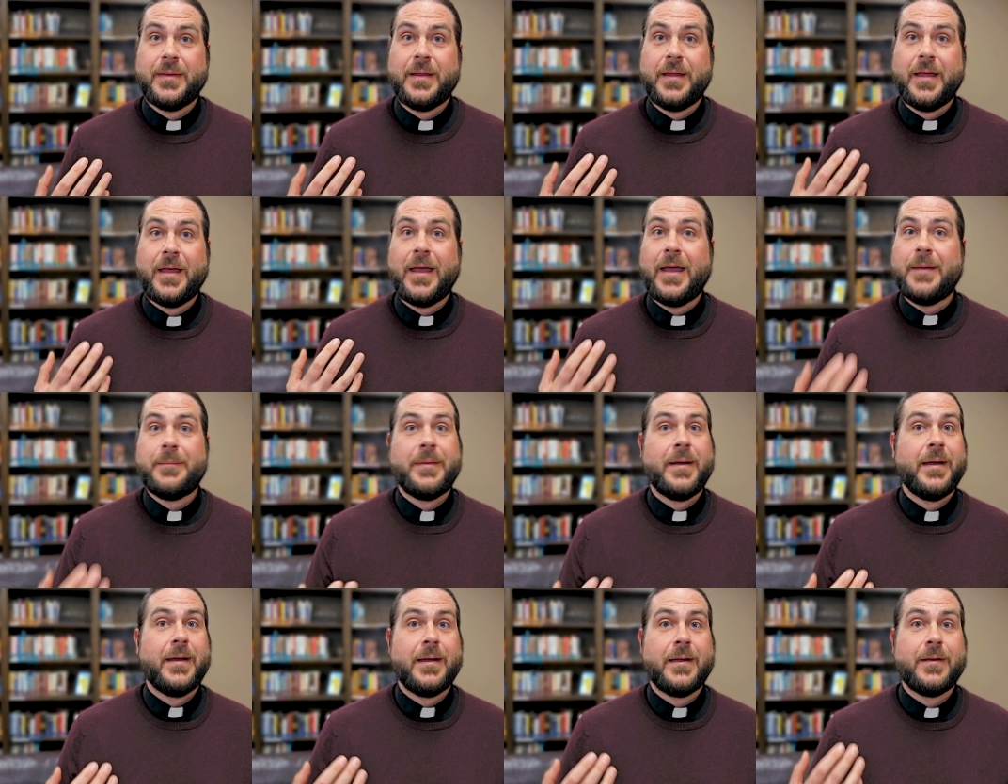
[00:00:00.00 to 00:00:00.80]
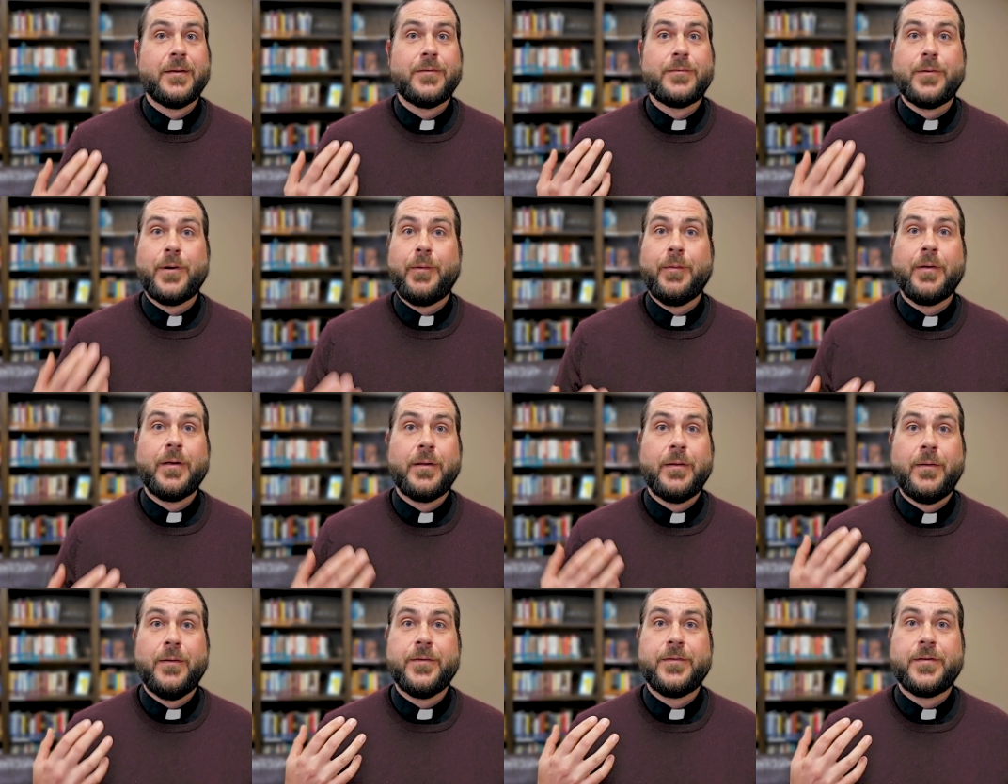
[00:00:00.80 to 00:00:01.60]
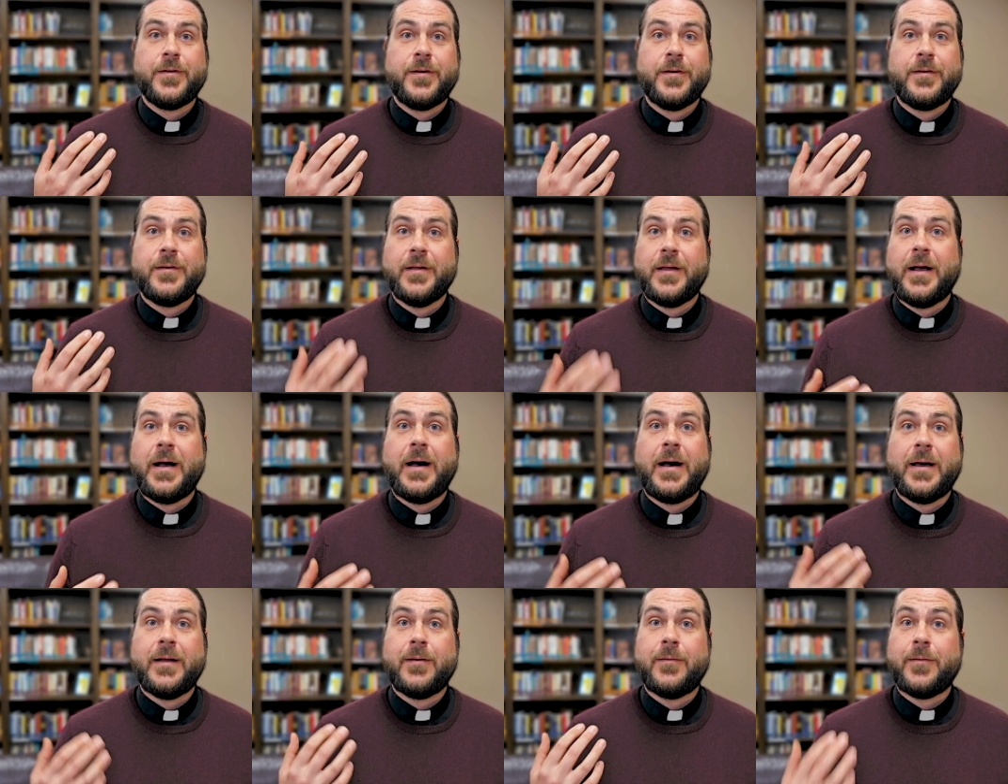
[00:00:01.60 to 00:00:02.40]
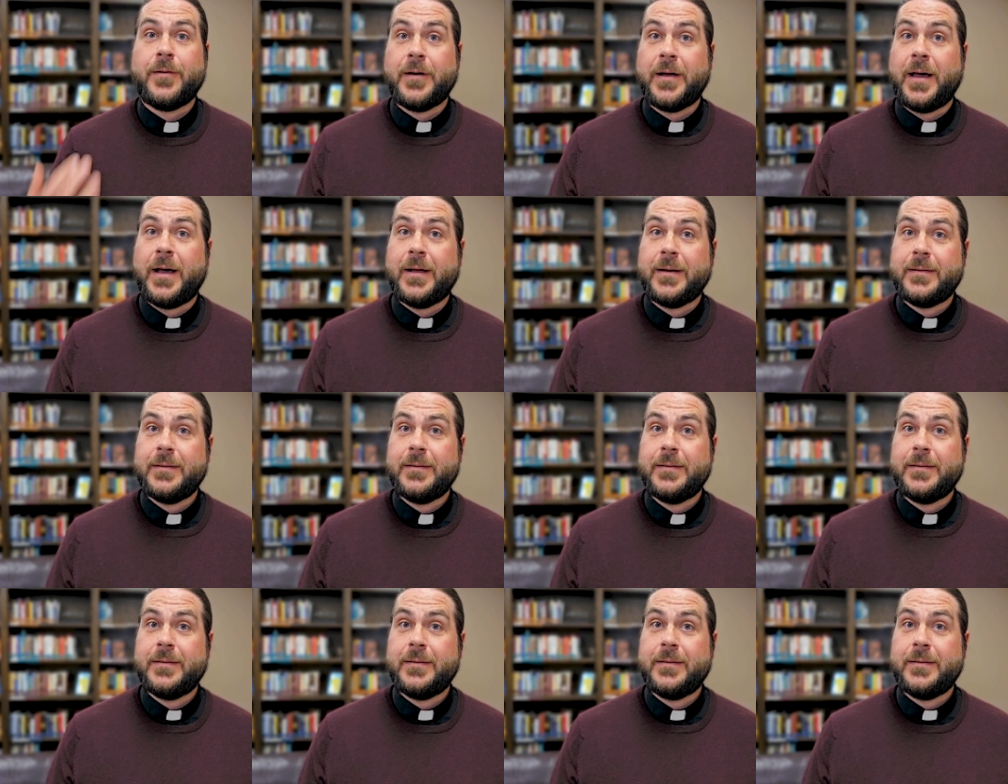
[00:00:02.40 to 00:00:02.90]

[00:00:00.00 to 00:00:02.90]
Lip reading: am I growing closer to God or not?